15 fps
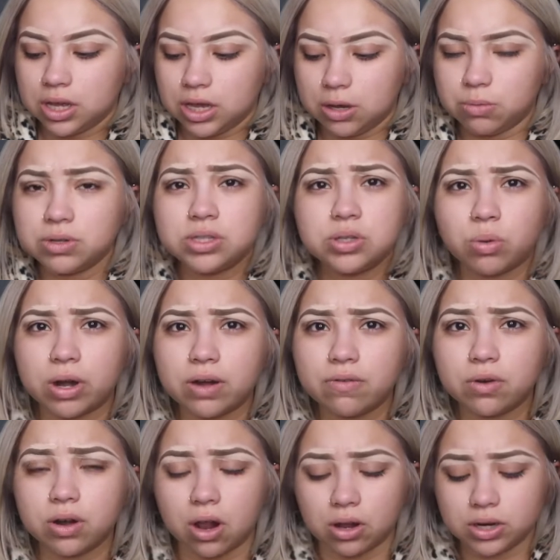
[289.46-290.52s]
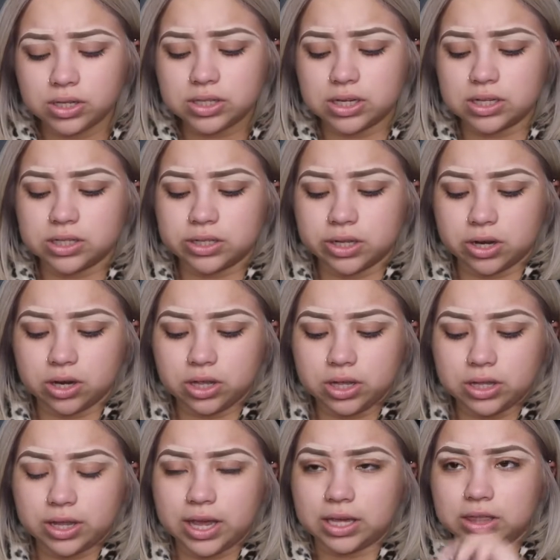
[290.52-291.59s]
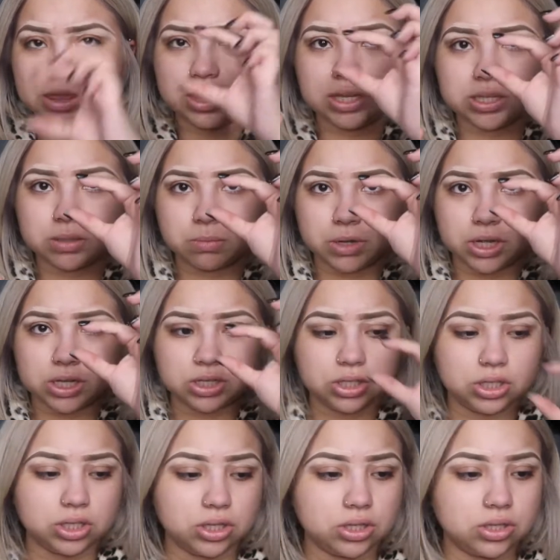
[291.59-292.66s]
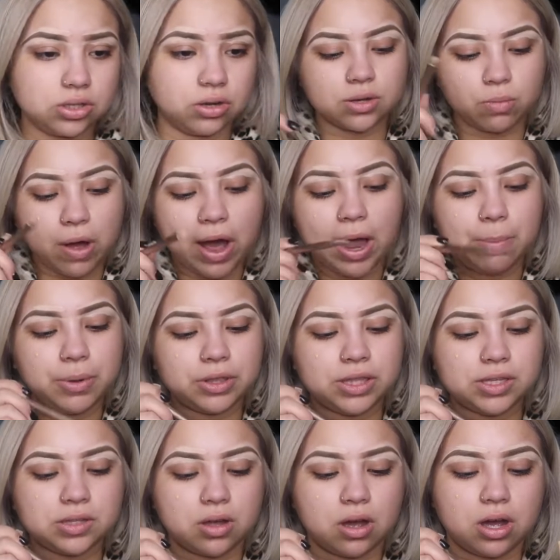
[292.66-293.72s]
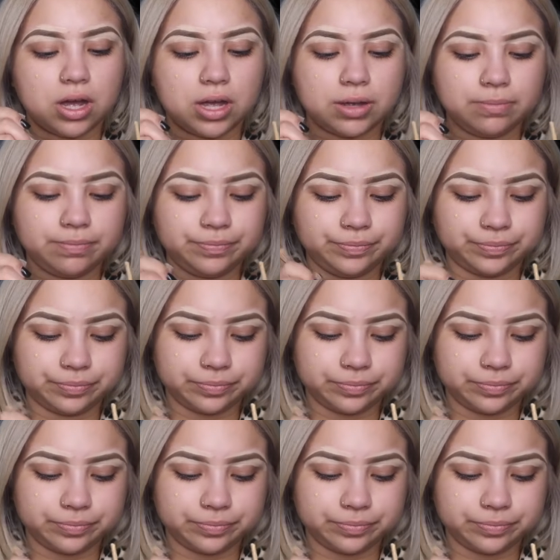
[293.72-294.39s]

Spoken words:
it was $24 and it's literally like this much. So while I put this on,